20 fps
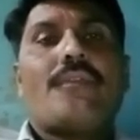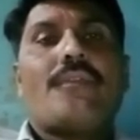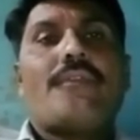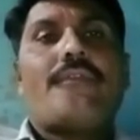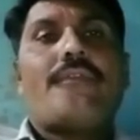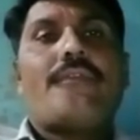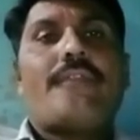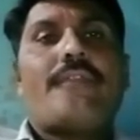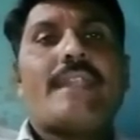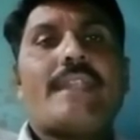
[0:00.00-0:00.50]

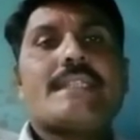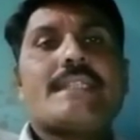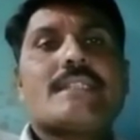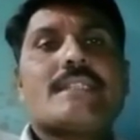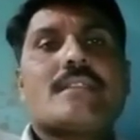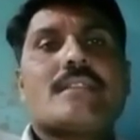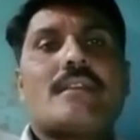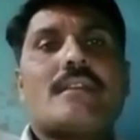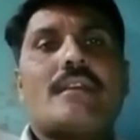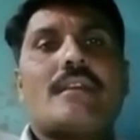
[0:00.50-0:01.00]
friends,
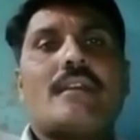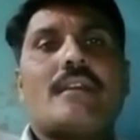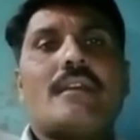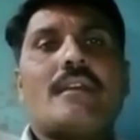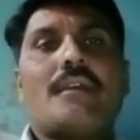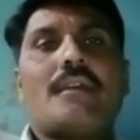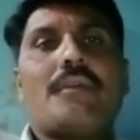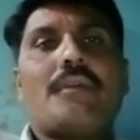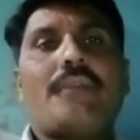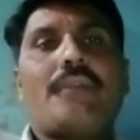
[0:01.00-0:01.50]

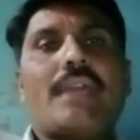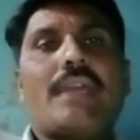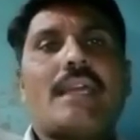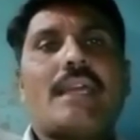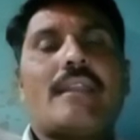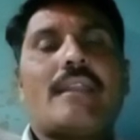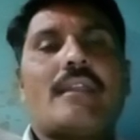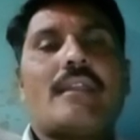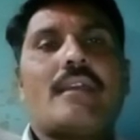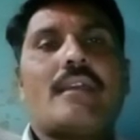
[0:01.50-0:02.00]
we
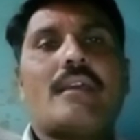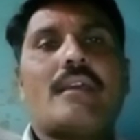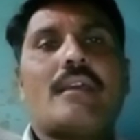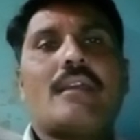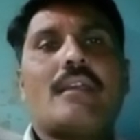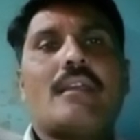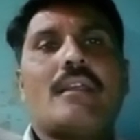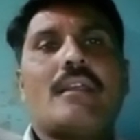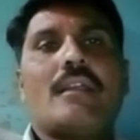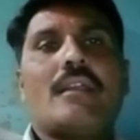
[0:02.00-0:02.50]
are
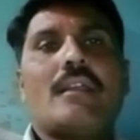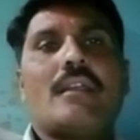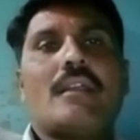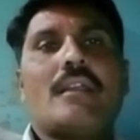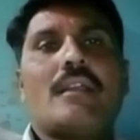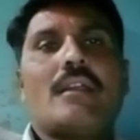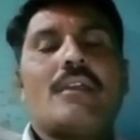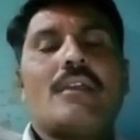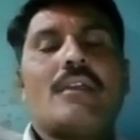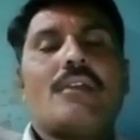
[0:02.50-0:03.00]

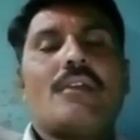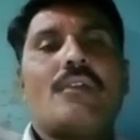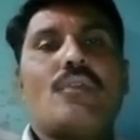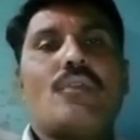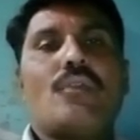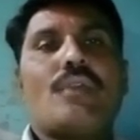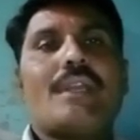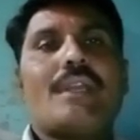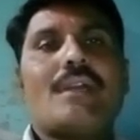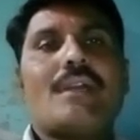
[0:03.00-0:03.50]

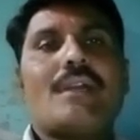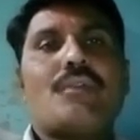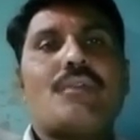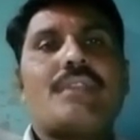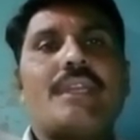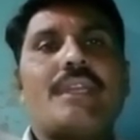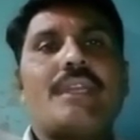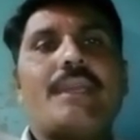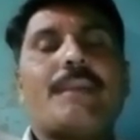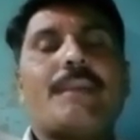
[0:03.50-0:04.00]
looking out
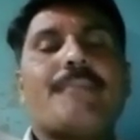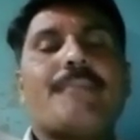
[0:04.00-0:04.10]
the